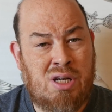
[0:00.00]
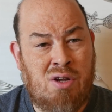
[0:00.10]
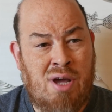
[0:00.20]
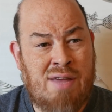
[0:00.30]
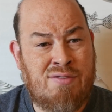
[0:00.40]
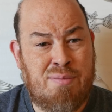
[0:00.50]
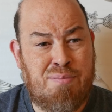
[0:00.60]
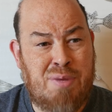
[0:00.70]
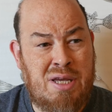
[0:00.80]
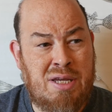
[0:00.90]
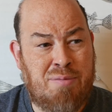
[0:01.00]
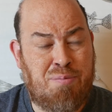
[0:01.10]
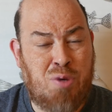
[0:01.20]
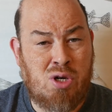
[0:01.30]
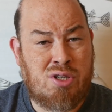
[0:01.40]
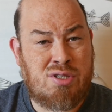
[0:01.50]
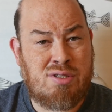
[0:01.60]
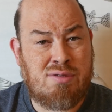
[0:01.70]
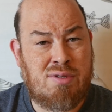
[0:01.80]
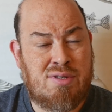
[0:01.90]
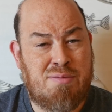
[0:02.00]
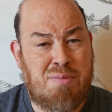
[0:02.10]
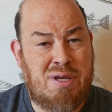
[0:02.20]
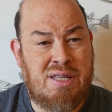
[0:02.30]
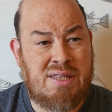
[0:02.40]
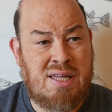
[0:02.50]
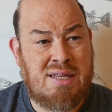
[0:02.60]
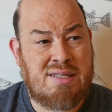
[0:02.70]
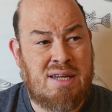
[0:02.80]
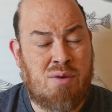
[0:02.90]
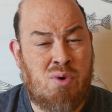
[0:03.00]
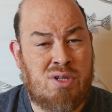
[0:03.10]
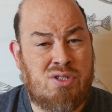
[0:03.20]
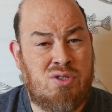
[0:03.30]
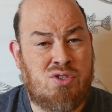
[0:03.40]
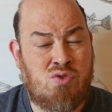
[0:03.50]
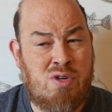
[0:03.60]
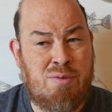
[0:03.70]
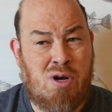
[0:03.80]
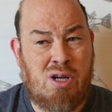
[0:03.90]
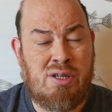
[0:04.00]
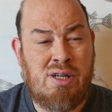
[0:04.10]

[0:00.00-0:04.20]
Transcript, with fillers: You know, I have some big books, some big things that I want to stream on.